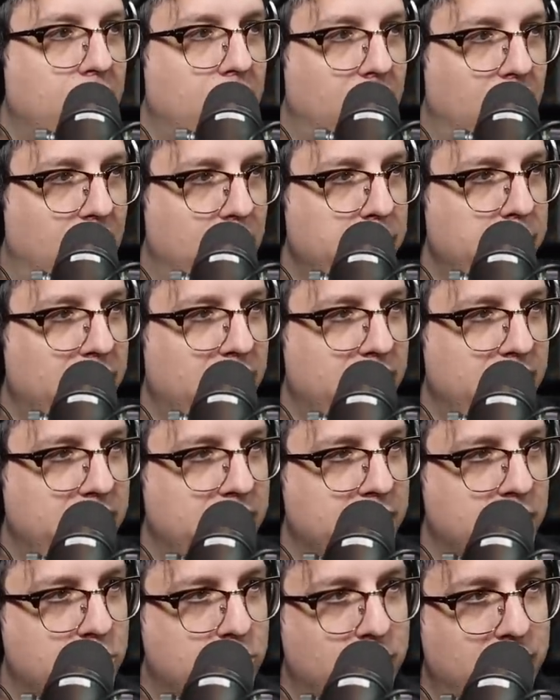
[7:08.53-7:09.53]
I'm
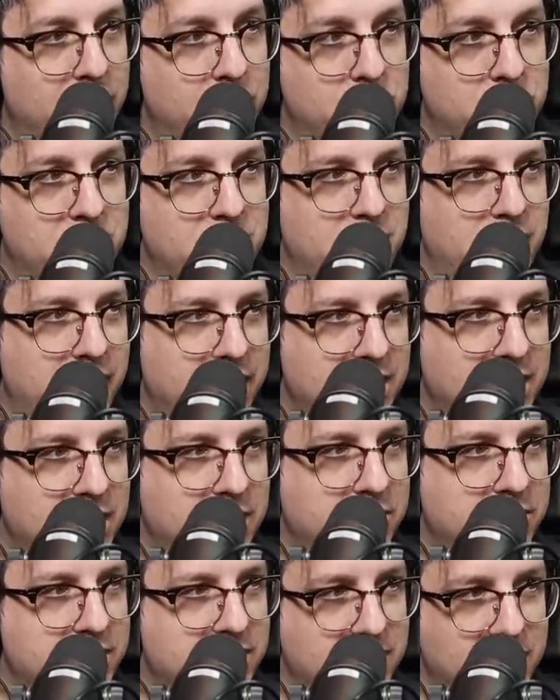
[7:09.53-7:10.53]
hitting around
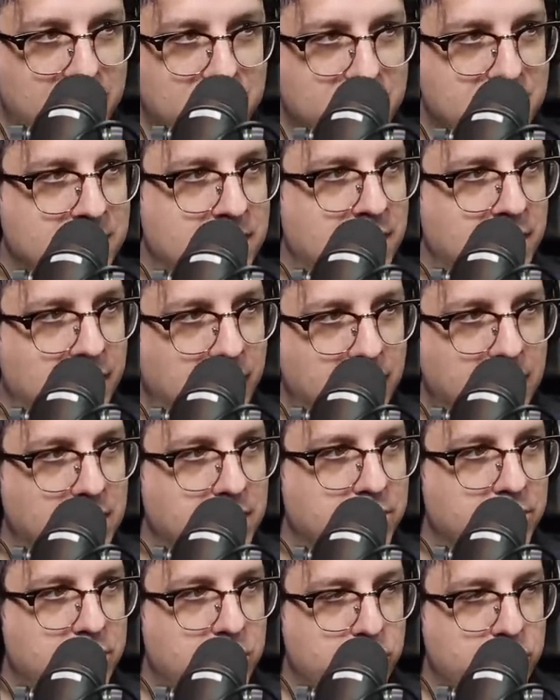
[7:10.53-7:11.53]
negative 6 to
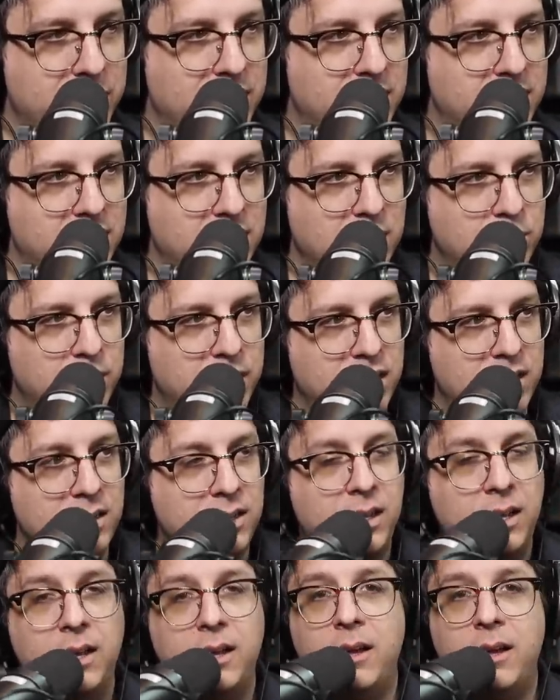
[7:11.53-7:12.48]
negative 3 dB.